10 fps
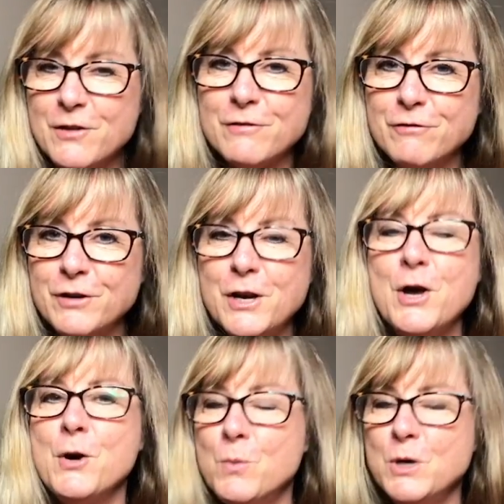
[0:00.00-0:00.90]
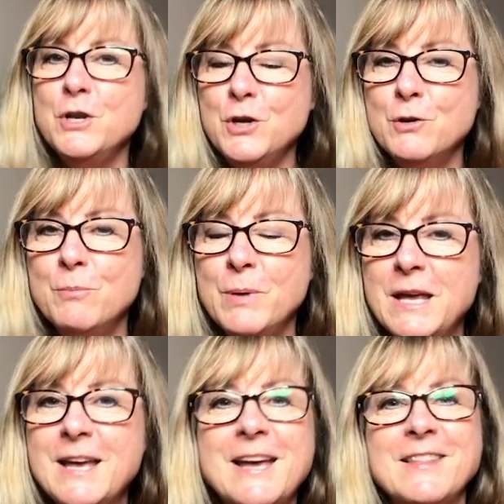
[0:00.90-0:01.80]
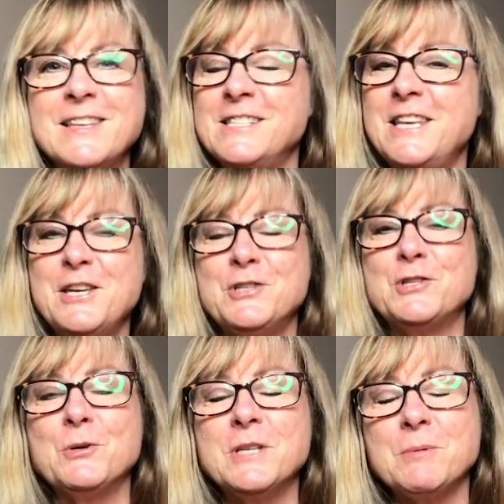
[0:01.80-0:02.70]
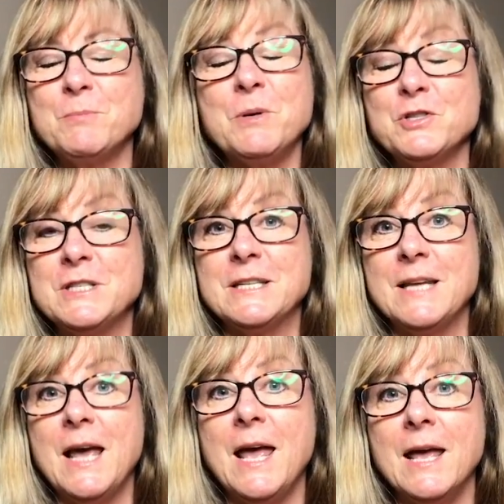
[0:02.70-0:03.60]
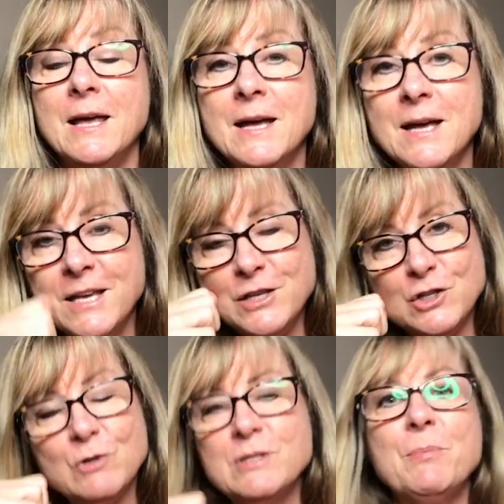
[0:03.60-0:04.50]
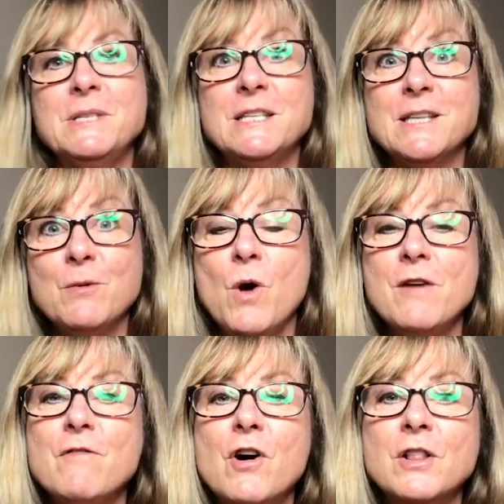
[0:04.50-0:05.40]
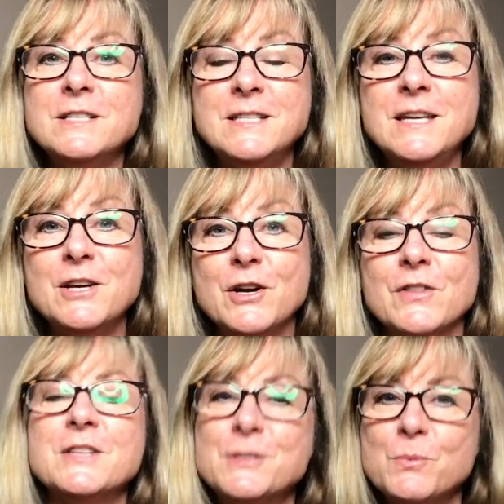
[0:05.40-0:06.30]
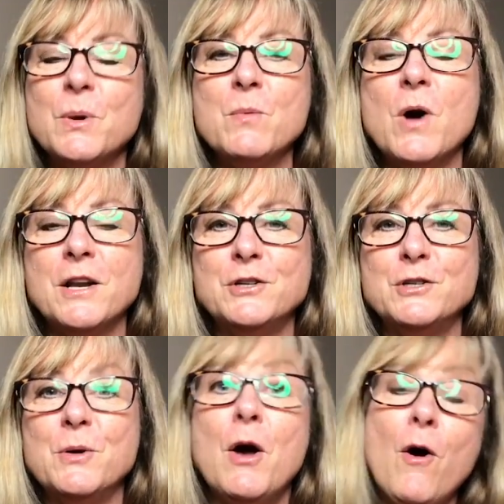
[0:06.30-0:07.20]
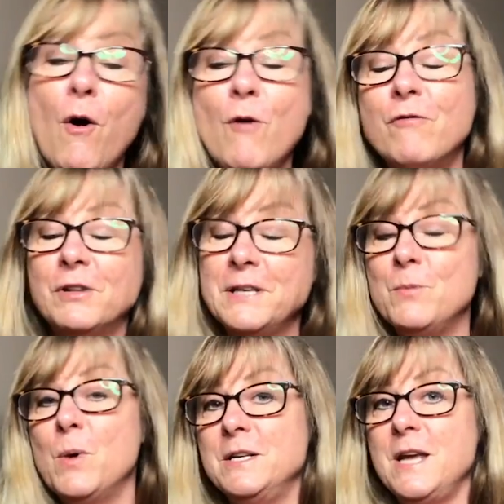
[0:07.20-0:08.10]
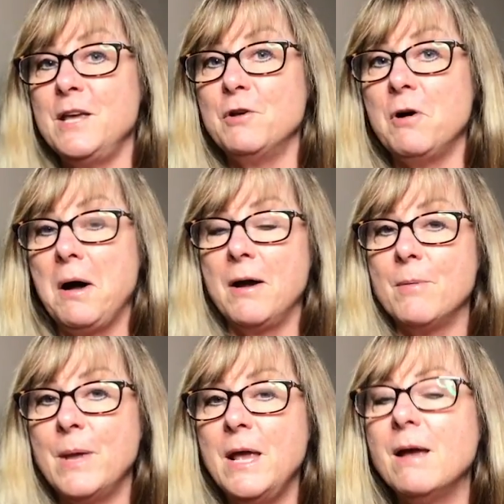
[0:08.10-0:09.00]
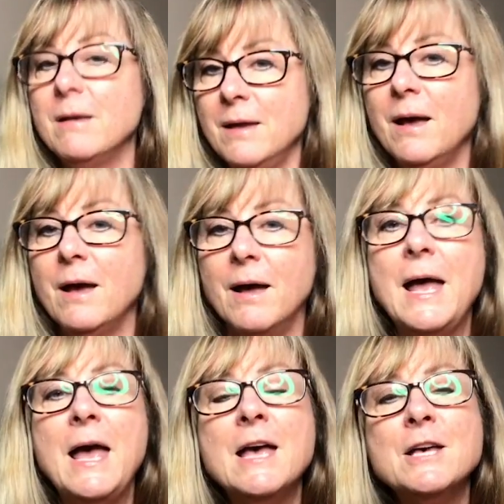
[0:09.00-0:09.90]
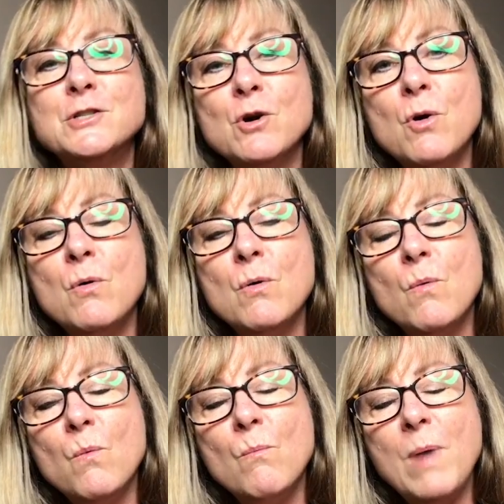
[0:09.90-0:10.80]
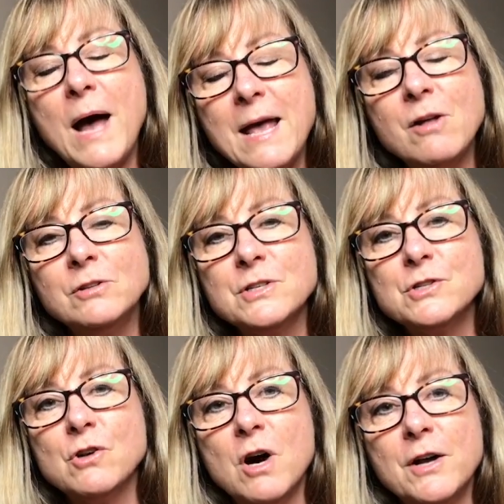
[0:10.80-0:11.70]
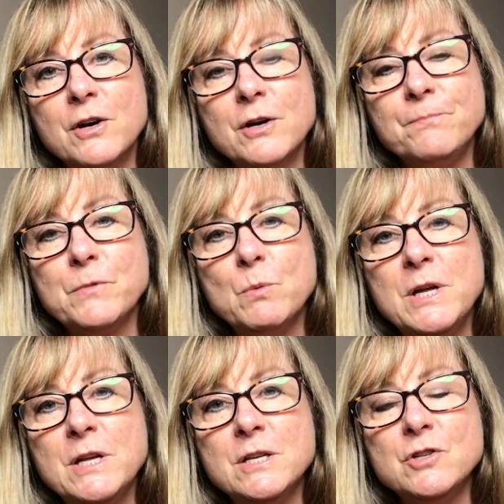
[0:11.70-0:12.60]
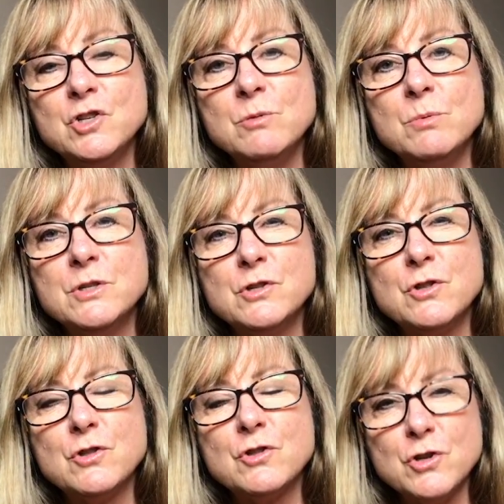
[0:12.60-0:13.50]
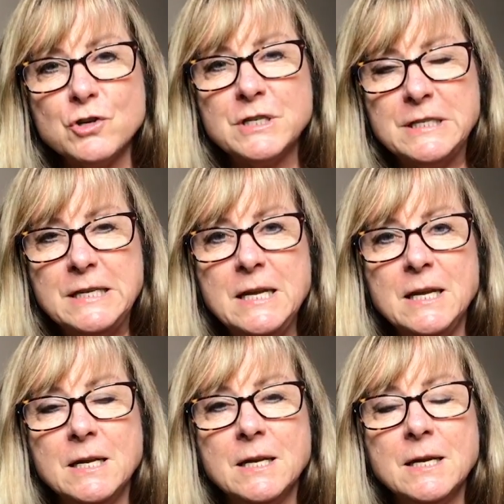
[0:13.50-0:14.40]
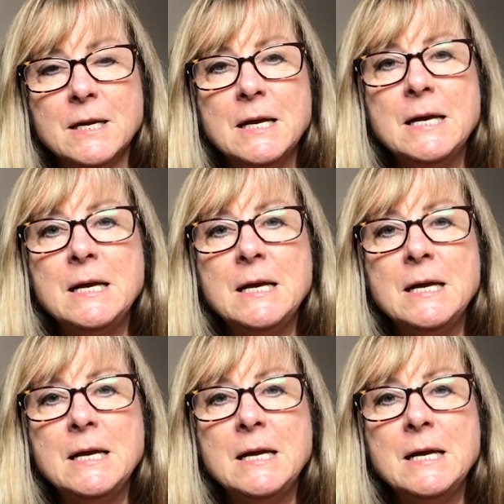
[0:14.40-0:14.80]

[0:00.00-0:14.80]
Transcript: on the other foot, wouldn't you be? This kid shows up, especially today, kid shows up and says, I want to volunteer. This is what I want to do. Hopefully, one day you'll hire me. Yeah. So, my eldest daughter, when she was 13,